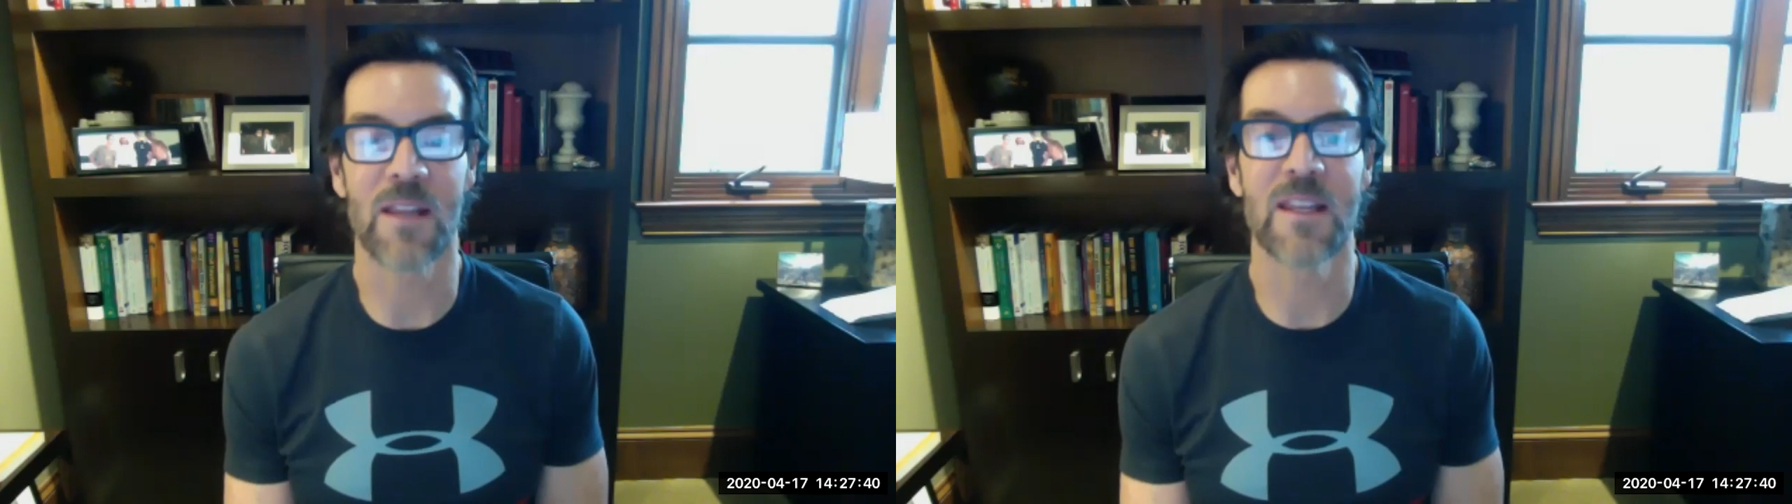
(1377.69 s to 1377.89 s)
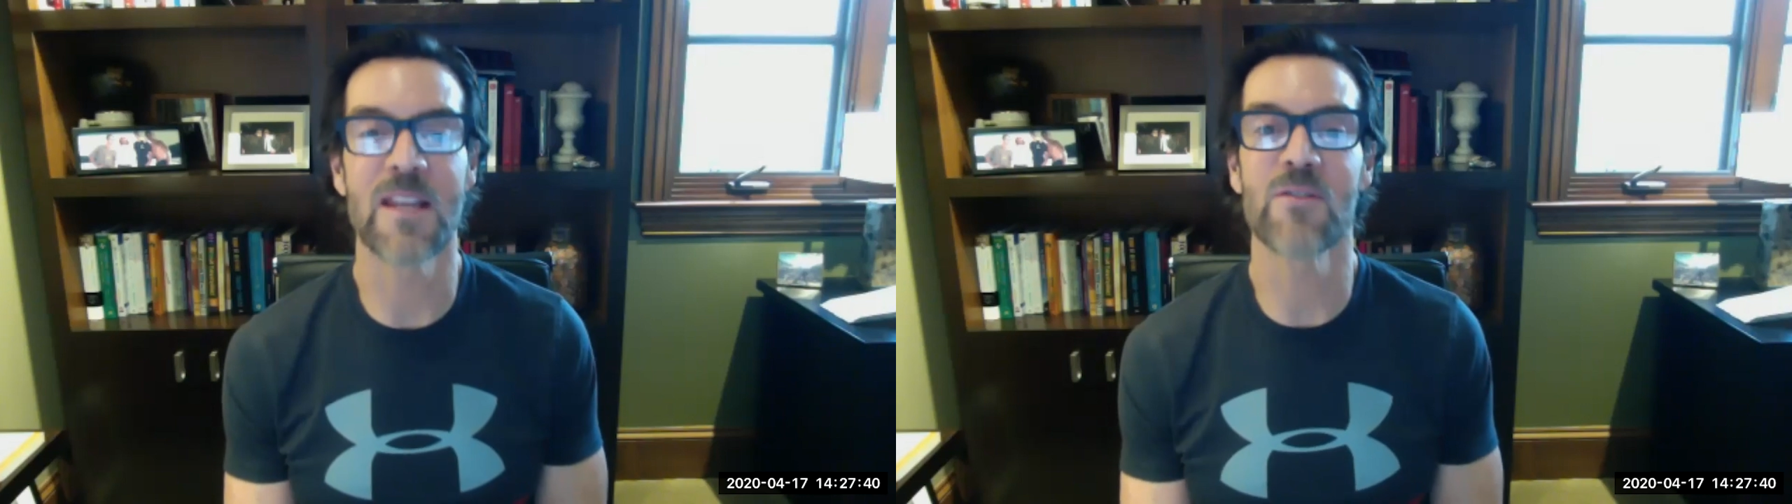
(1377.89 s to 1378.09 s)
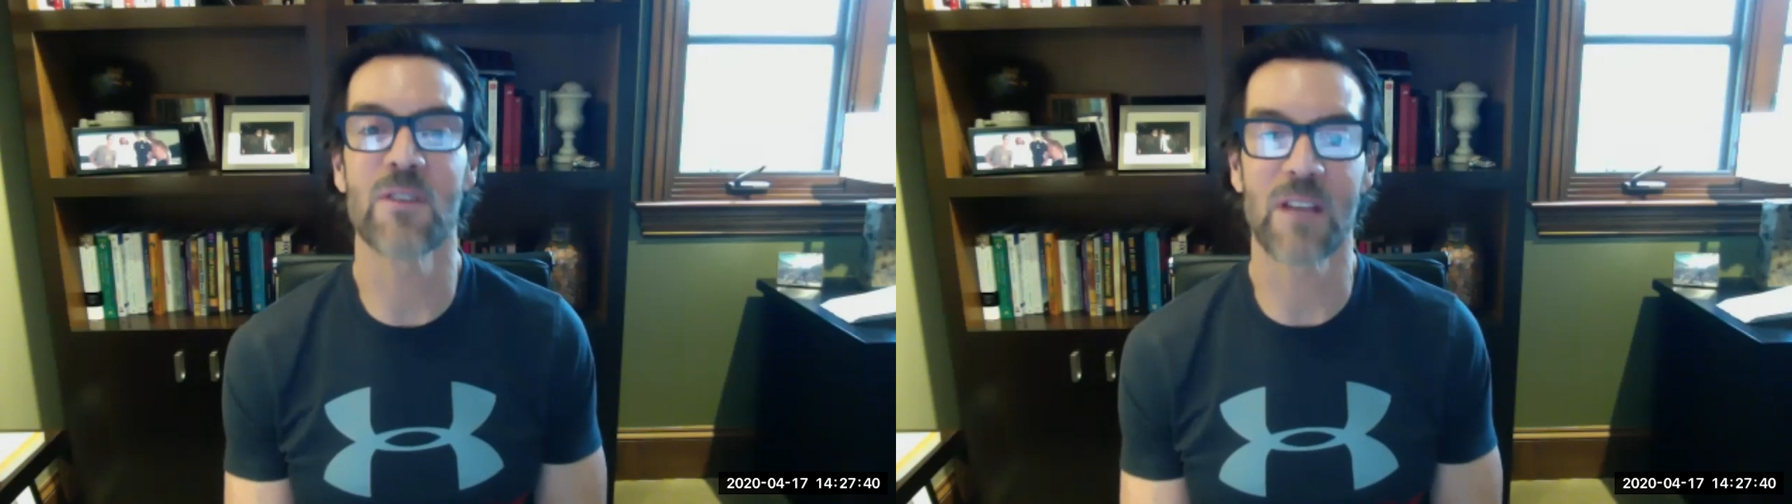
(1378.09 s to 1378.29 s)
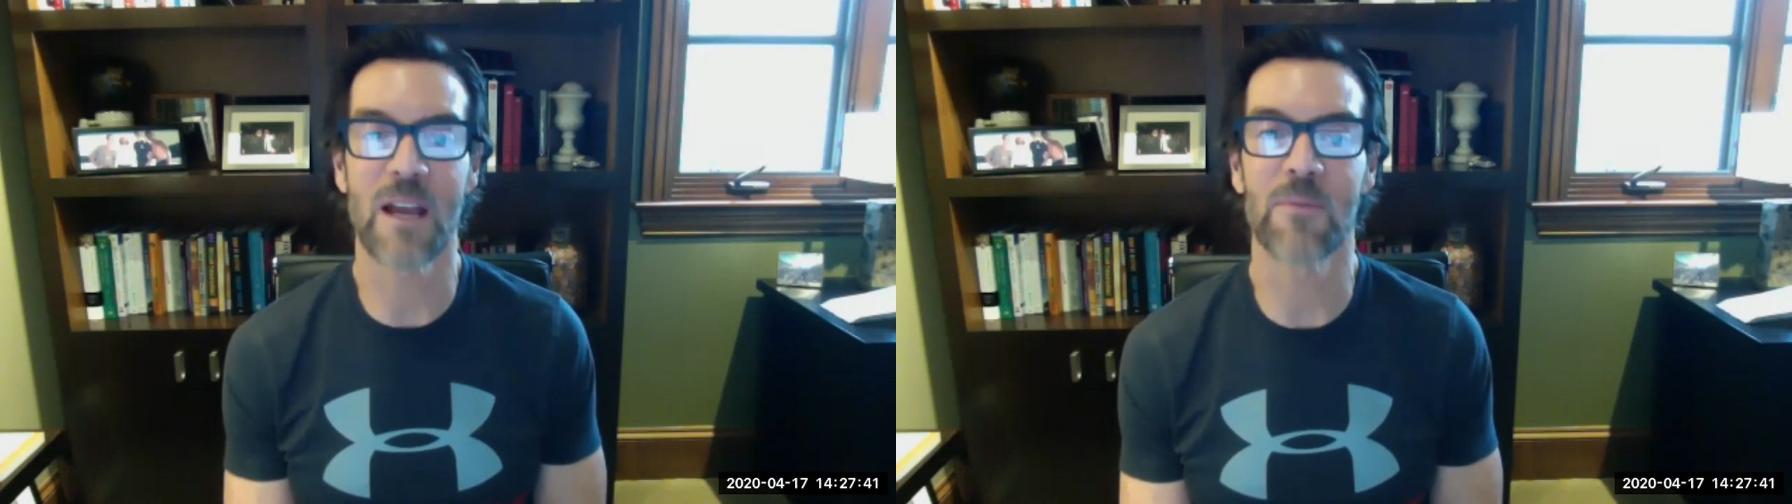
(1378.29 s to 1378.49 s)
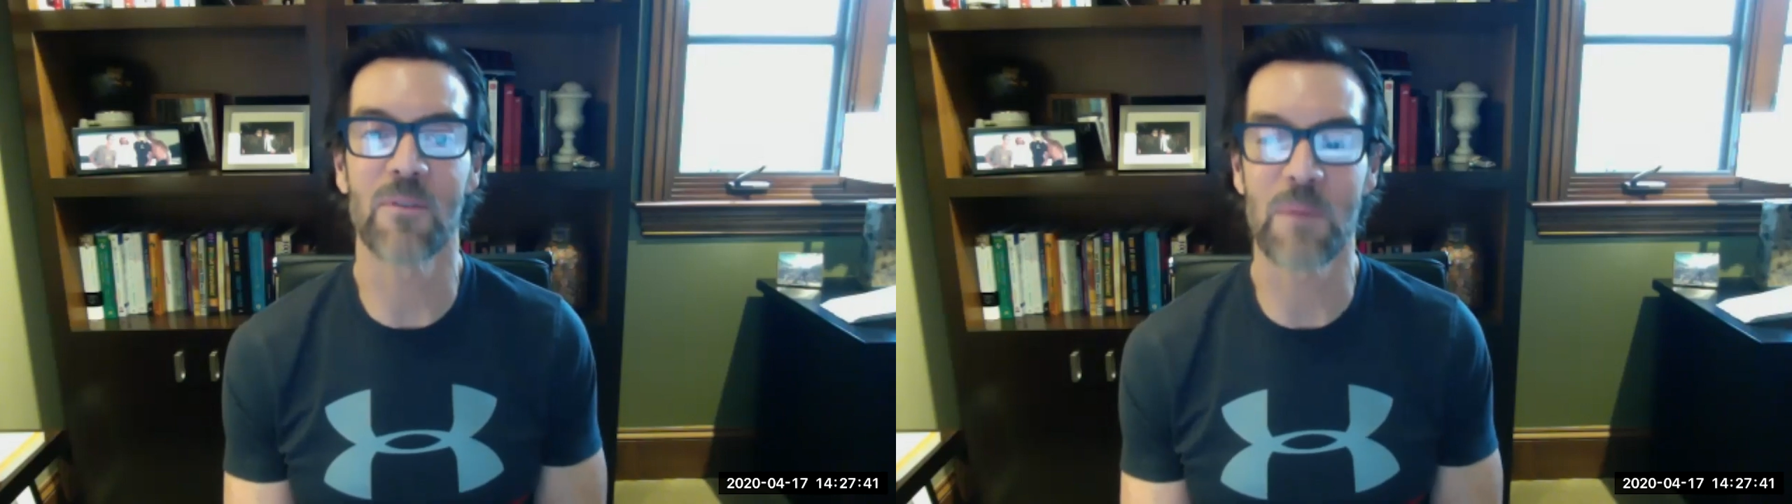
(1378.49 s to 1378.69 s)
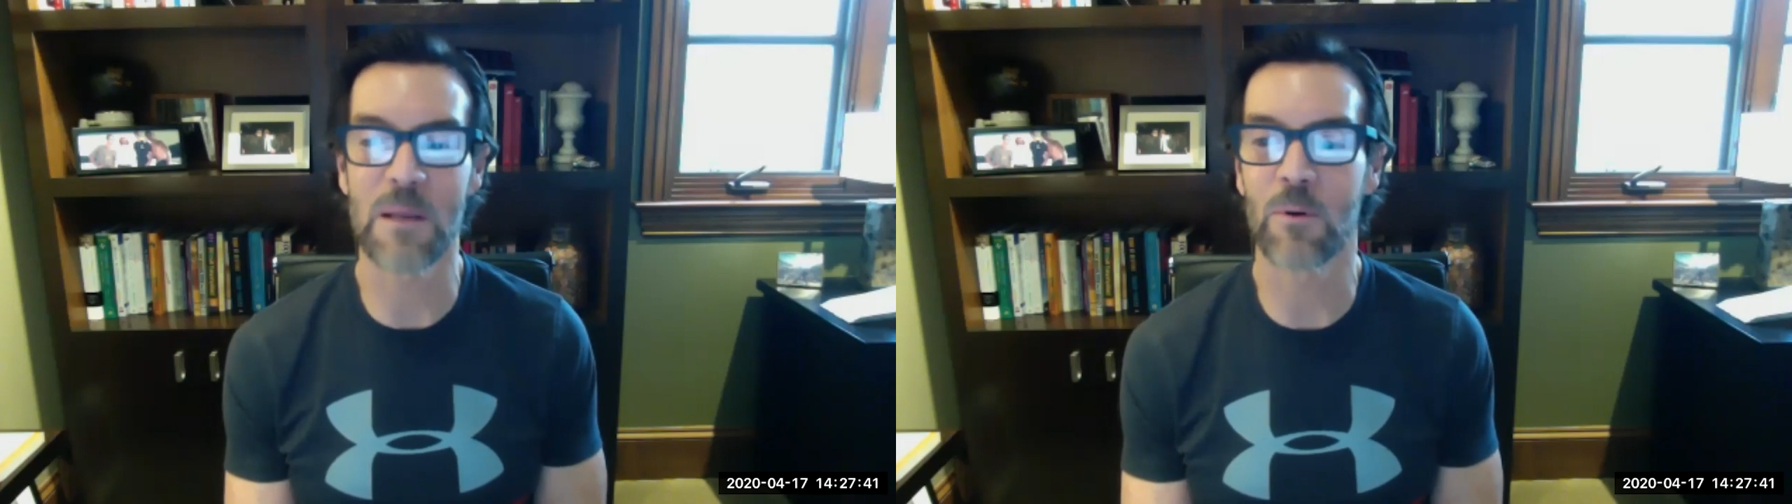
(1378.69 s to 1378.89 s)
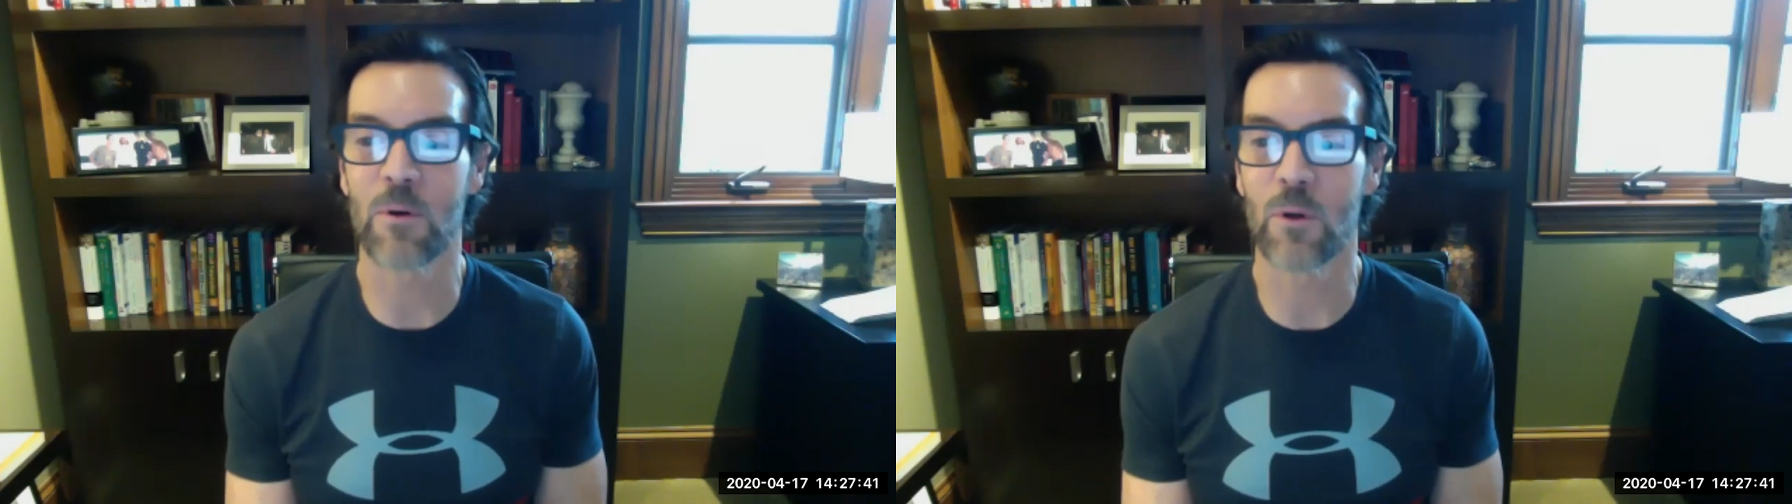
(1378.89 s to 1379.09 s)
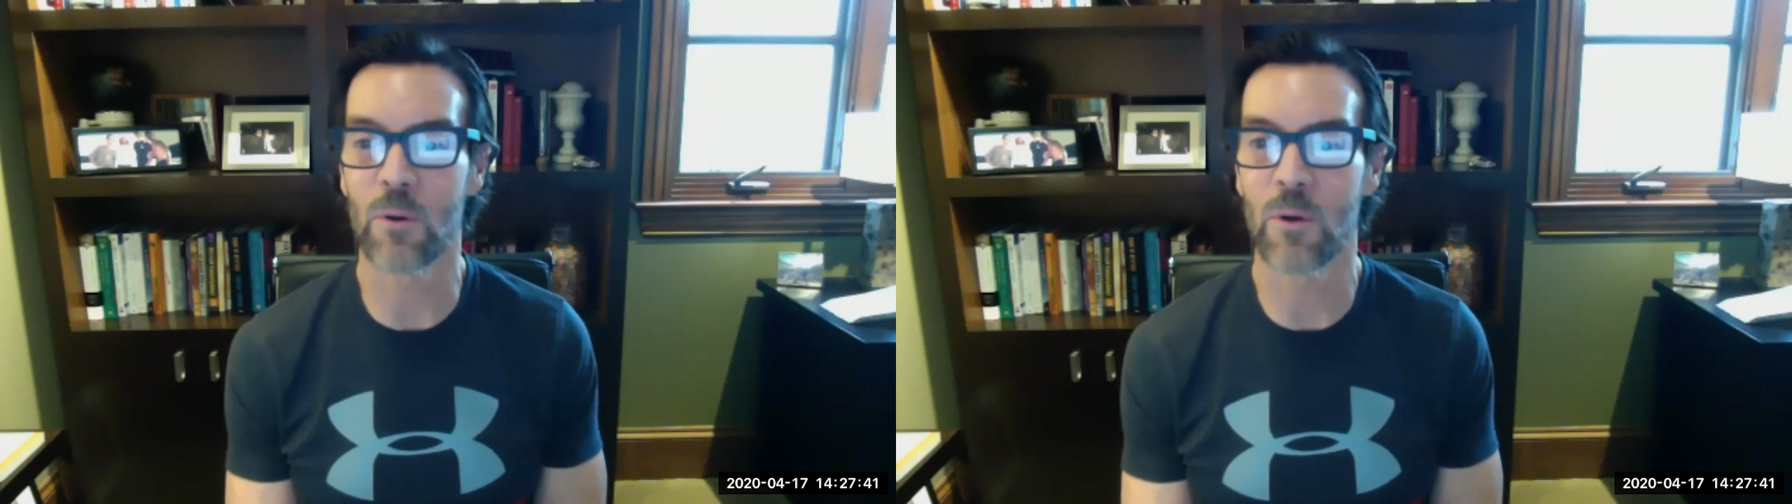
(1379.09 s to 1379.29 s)
and these are the types of people
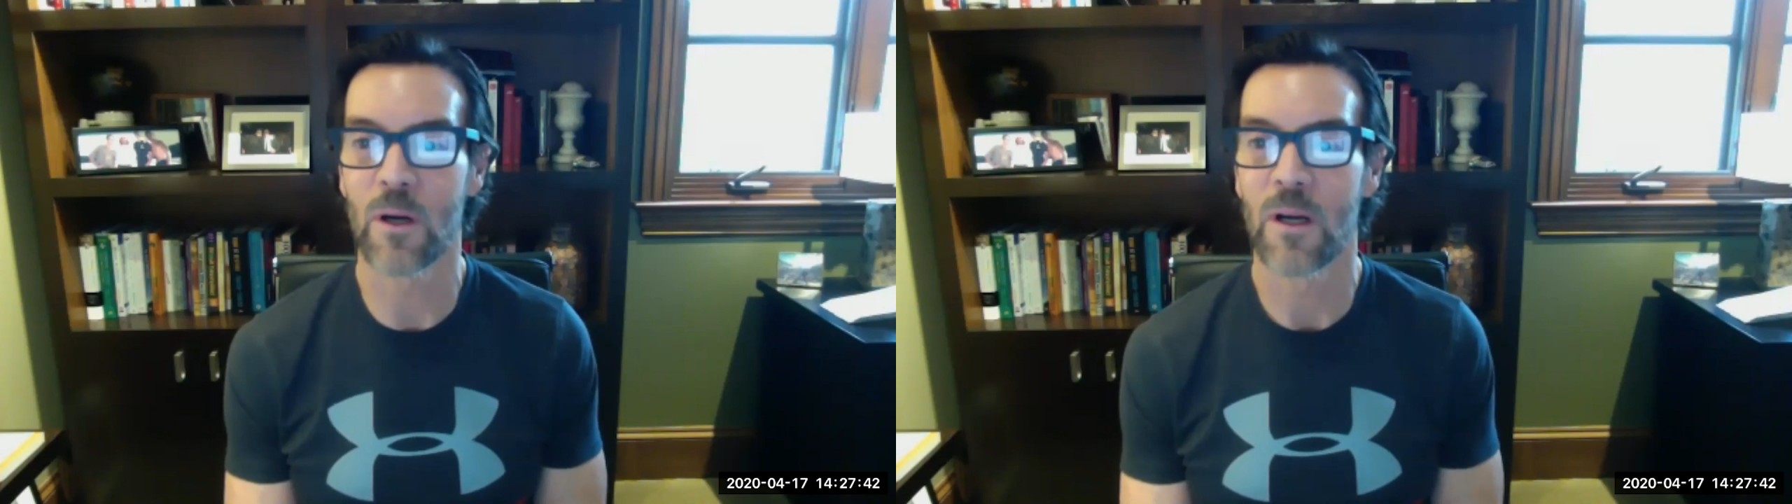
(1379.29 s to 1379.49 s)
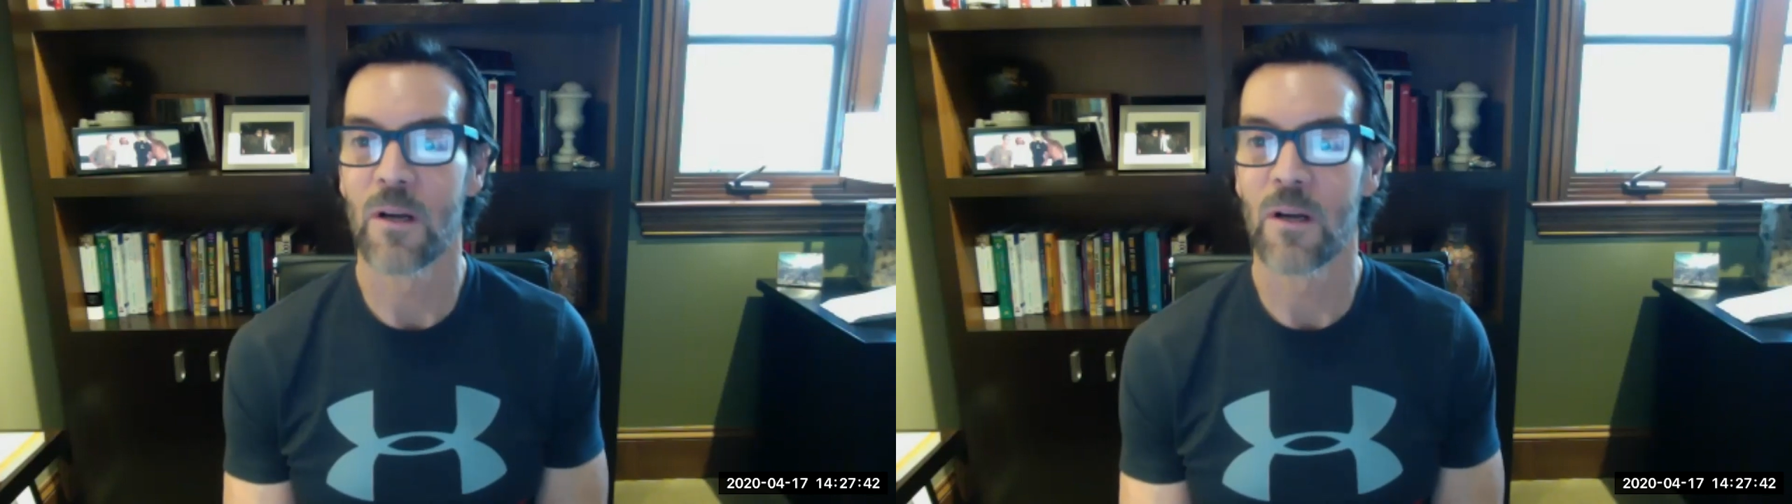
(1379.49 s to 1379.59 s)
who